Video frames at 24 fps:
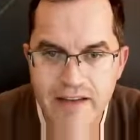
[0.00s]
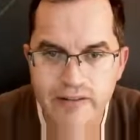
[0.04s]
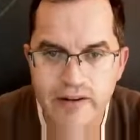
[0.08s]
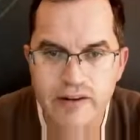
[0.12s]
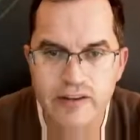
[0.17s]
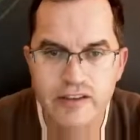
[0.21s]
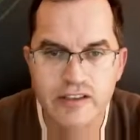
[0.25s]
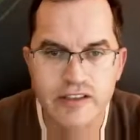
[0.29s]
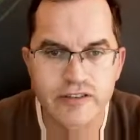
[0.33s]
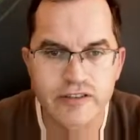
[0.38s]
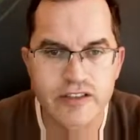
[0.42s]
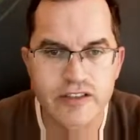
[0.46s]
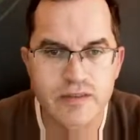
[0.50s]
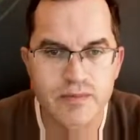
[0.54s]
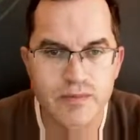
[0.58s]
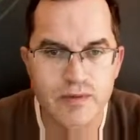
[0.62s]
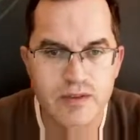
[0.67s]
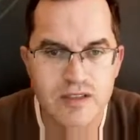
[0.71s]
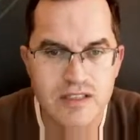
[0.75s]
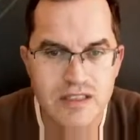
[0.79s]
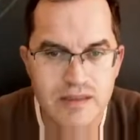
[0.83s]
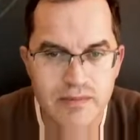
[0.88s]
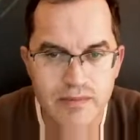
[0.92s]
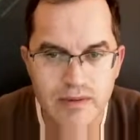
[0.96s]
the
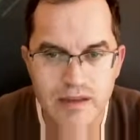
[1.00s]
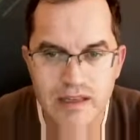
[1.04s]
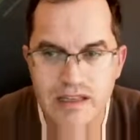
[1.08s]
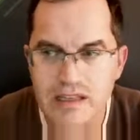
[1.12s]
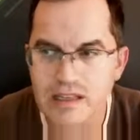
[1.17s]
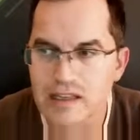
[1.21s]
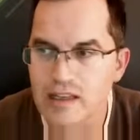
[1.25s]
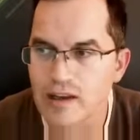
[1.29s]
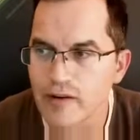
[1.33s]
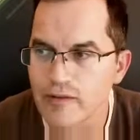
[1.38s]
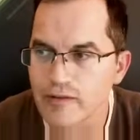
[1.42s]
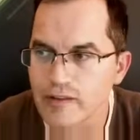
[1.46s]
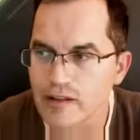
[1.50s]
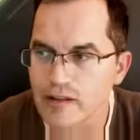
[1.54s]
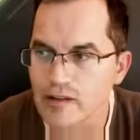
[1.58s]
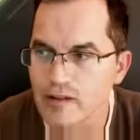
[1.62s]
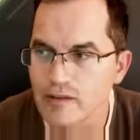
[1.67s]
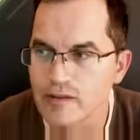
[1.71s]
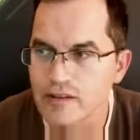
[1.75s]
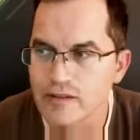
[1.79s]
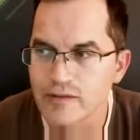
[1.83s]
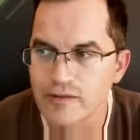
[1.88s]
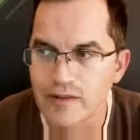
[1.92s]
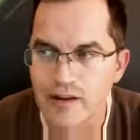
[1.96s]
responsibility of the
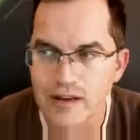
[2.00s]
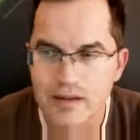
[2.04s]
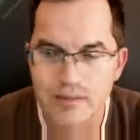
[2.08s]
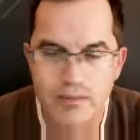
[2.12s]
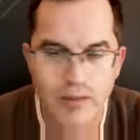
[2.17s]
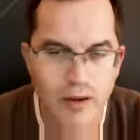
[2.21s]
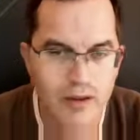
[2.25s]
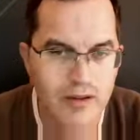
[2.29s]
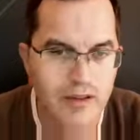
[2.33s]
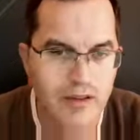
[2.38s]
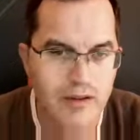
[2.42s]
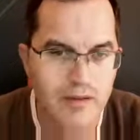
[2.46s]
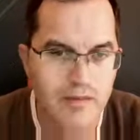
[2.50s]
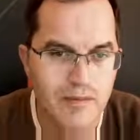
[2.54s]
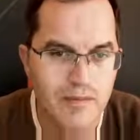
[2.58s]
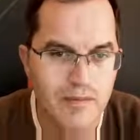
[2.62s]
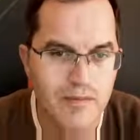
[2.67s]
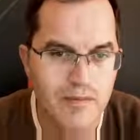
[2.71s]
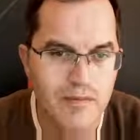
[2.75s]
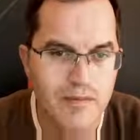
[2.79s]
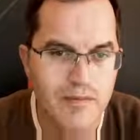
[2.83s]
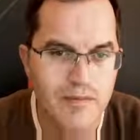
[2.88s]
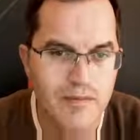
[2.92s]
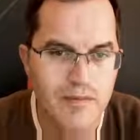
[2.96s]
notified body,
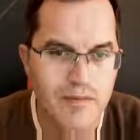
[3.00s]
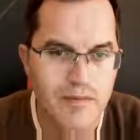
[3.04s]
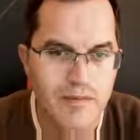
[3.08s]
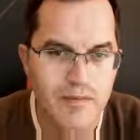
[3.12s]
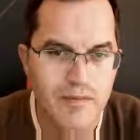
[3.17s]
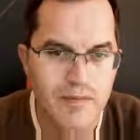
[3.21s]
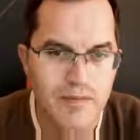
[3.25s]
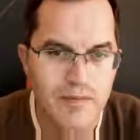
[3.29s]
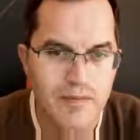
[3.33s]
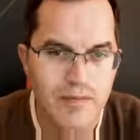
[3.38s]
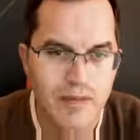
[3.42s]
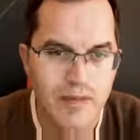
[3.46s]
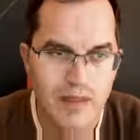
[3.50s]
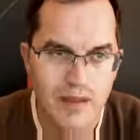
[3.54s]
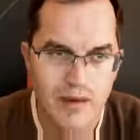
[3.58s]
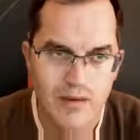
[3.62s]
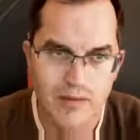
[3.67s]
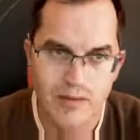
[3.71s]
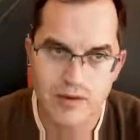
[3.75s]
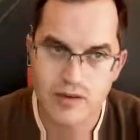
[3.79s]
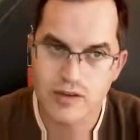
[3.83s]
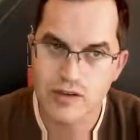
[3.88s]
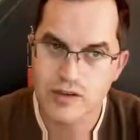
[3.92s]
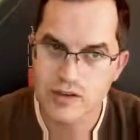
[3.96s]

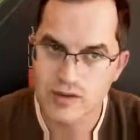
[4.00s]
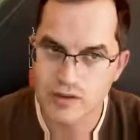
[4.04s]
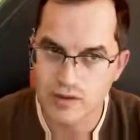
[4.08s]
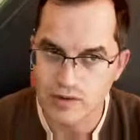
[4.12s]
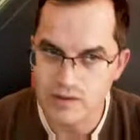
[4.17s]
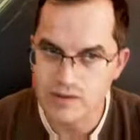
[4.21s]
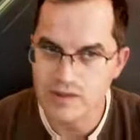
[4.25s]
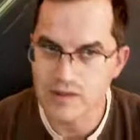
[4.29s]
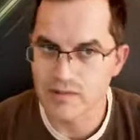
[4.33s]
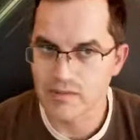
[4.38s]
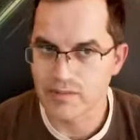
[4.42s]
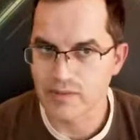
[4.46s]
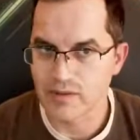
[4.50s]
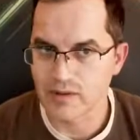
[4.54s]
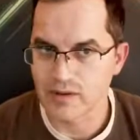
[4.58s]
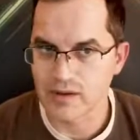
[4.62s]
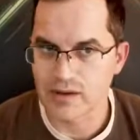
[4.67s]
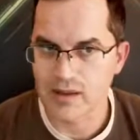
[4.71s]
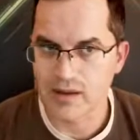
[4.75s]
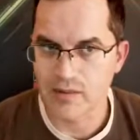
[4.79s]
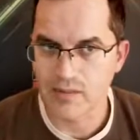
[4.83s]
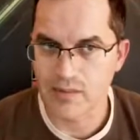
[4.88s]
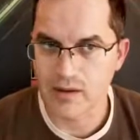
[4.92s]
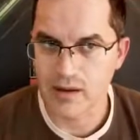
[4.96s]
which is also
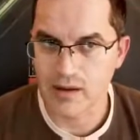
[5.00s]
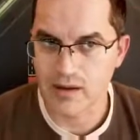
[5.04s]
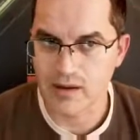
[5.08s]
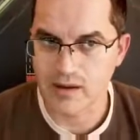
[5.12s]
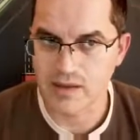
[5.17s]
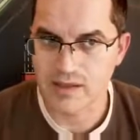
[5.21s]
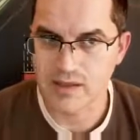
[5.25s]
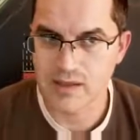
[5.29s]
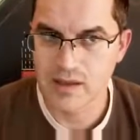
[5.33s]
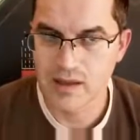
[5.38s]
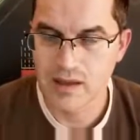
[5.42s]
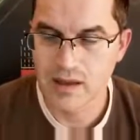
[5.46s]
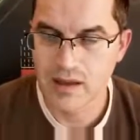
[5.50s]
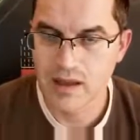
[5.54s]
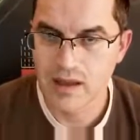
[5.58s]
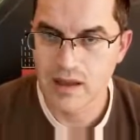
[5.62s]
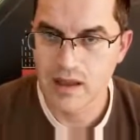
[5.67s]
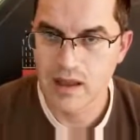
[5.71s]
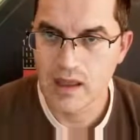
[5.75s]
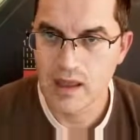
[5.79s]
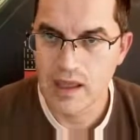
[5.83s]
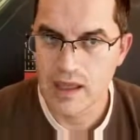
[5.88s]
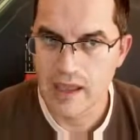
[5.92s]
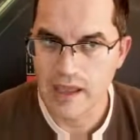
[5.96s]
important, because
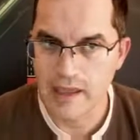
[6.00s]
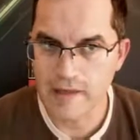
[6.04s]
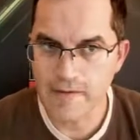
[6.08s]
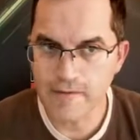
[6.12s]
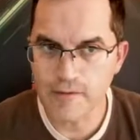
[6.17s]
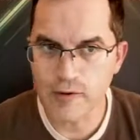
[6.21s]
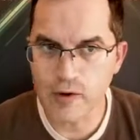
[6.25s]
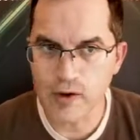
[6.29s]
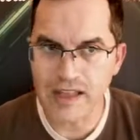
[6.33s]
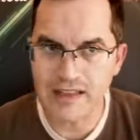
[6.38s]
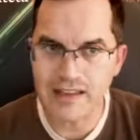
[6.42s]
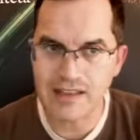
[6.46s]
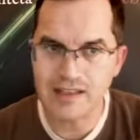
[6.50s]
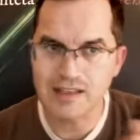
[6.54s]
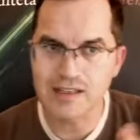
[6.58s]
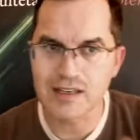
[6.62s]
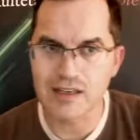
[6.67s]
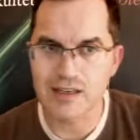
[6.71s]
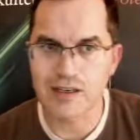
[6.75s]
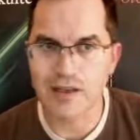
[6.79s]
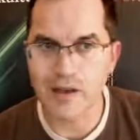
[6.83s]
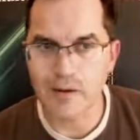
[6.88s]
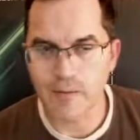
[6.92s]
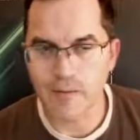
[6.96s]
if you get a
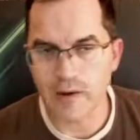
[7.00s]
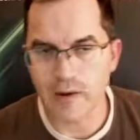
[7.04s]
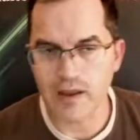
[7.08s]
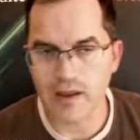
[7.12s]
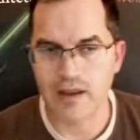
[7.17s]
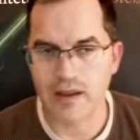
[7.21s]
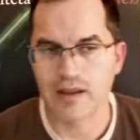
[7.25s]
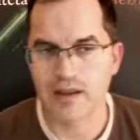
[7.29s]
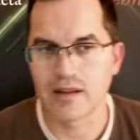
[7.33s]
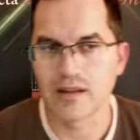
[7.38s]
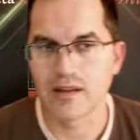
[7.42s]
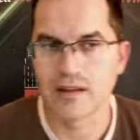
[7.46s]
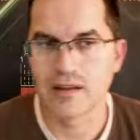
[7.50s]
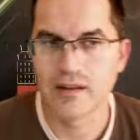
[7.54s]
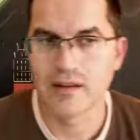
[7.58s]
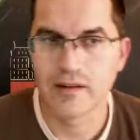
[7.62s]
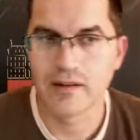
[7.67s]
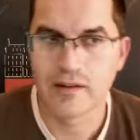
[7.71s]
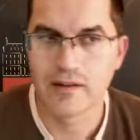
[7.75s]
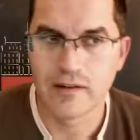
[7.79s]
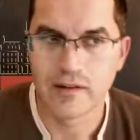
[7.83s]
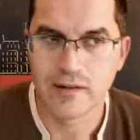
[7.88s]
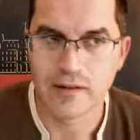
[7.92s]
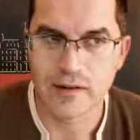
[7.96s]
certificate
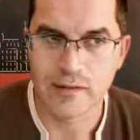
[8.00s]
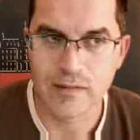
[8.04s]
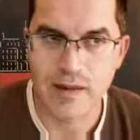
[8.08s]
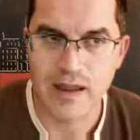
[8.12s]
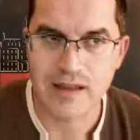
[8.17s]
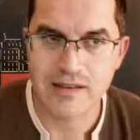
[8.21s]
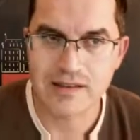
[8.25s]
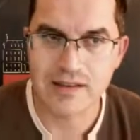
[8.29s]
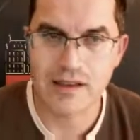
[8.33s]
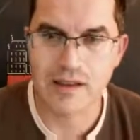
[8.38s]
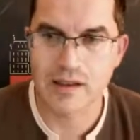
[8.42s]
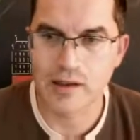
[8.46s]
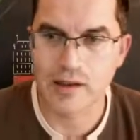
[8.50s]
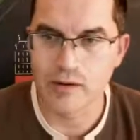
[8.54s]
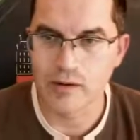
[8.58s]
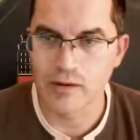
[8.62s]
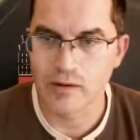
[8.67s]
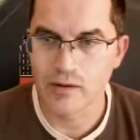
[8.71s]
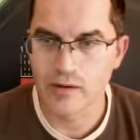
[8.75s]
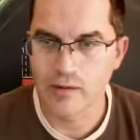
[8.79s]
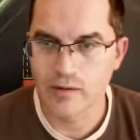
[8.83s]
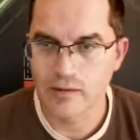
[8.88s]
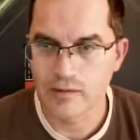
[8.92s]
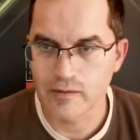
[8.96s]
from SIQ,
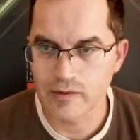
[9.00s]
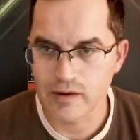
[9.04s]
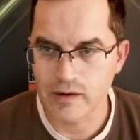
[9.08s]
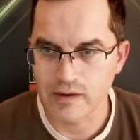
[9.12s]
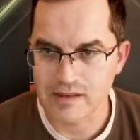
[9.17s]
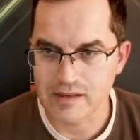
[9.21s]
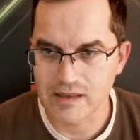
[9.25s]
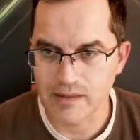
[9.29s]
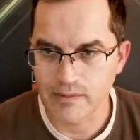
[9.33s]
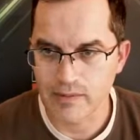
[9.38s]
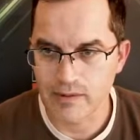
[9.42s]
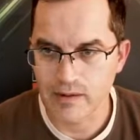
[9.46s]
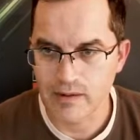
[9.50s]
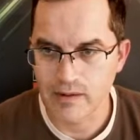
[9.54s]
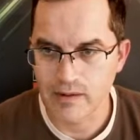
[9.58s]
for example,